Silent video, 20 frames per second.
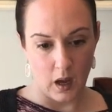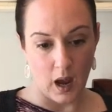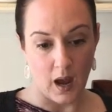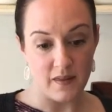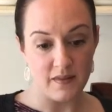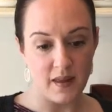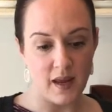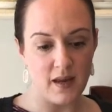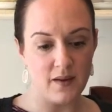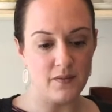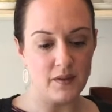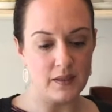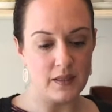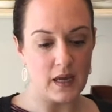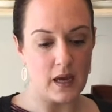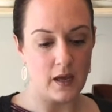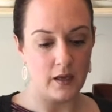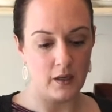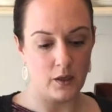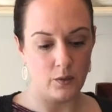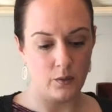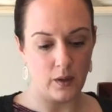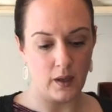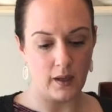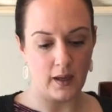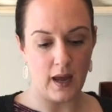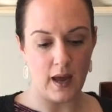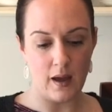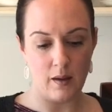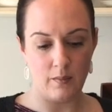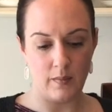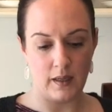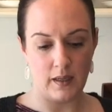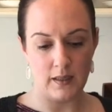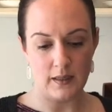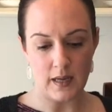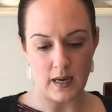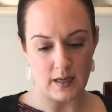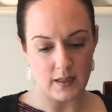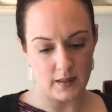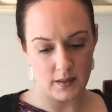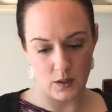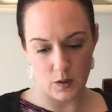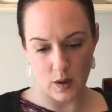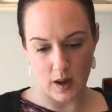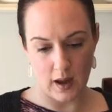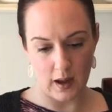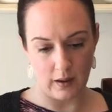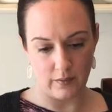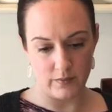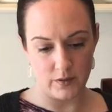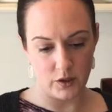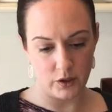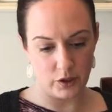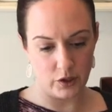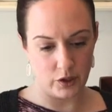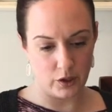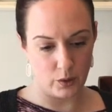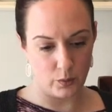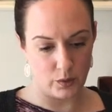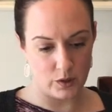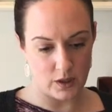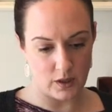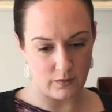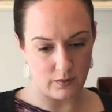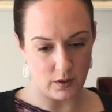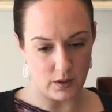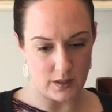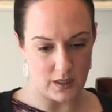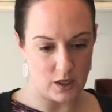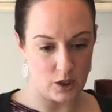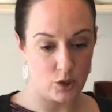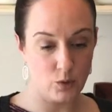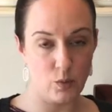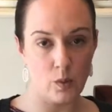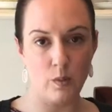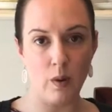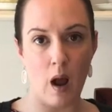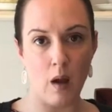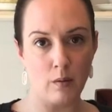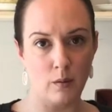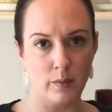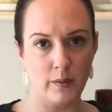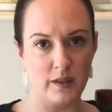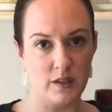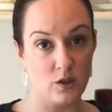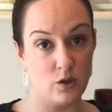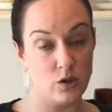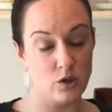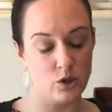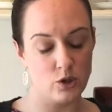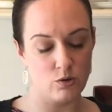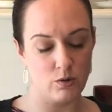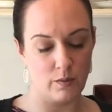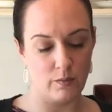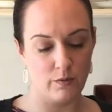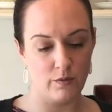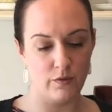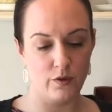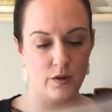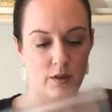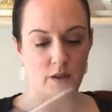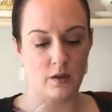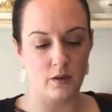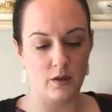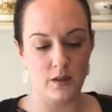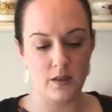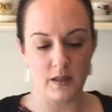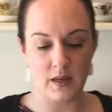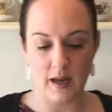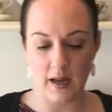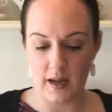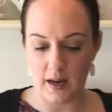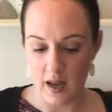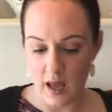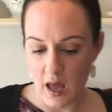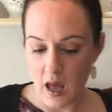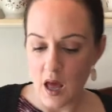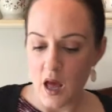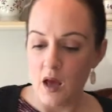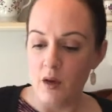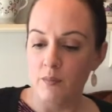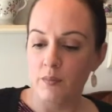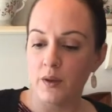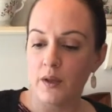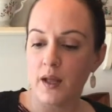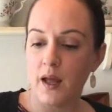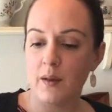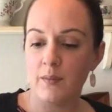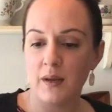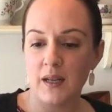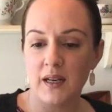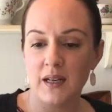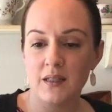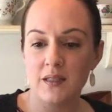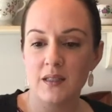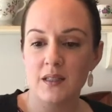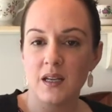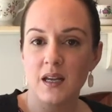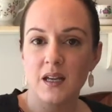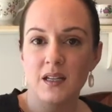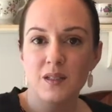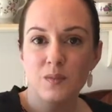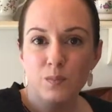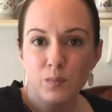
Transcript: and they even tell you how many days you have to cook whichever dish. We'll probably do the shrimp for dinner tonight. But I mean, it's